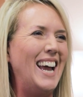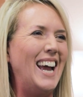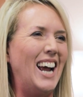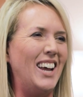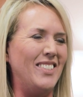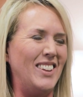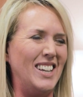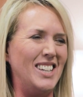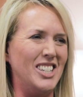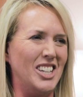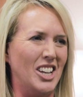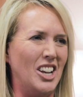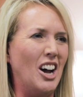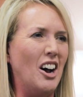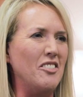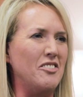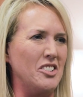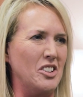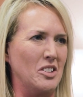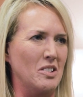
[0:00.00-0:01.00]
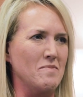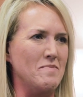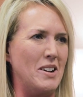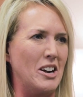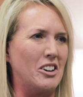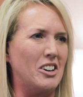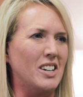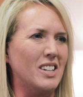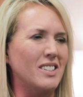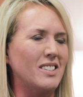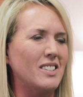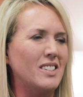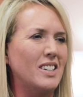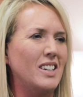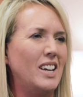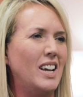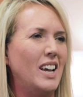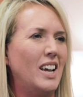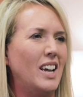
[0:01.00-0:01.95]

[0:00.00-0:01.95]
and they did not feel embarrassed.